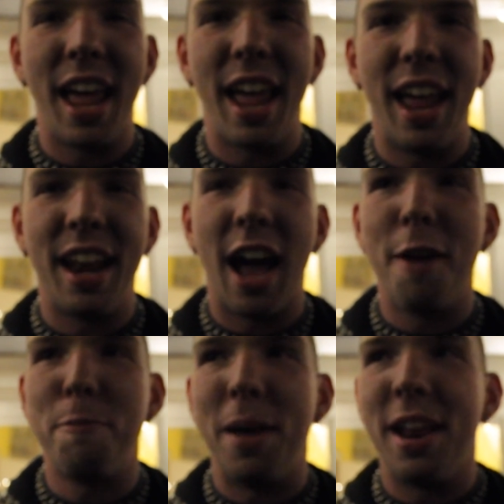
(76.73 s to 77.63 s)
And
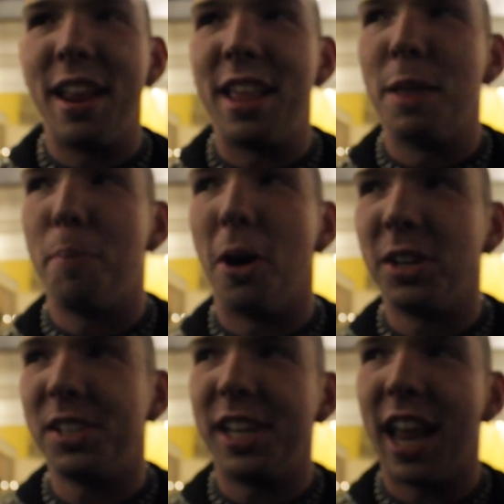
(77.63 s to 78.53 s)
I've been in the
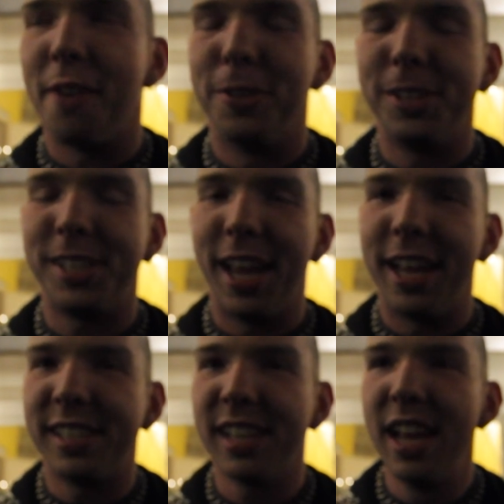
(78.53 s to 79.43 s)
punk scene ever
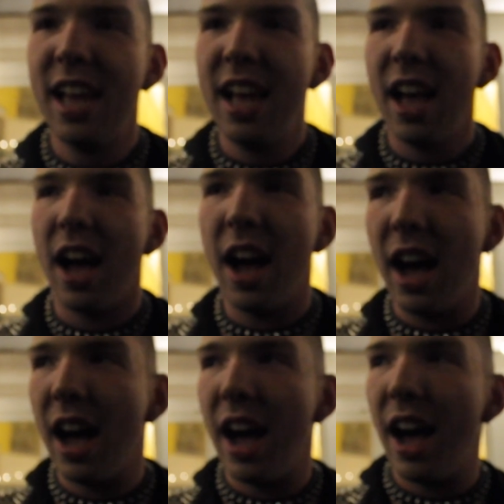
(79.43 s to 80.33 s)
since,
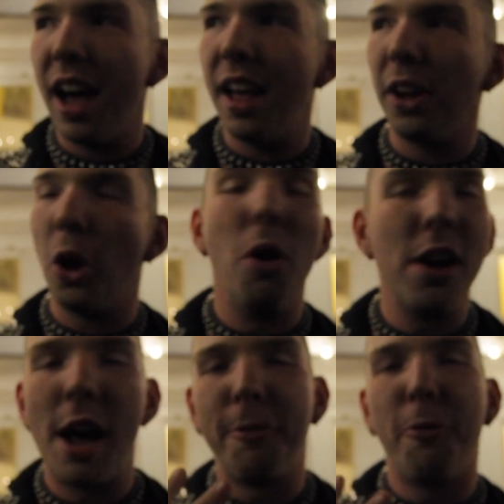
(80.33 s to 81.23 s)
uh,
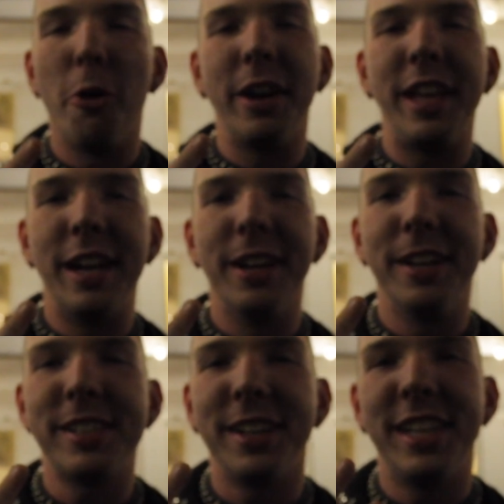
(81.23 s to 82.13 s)
going on four
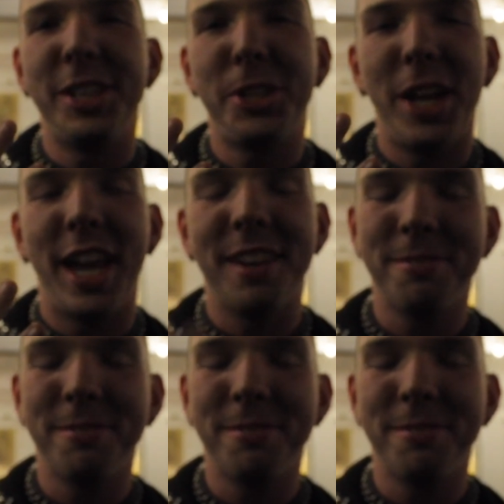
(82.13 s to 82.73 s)
years of this shit.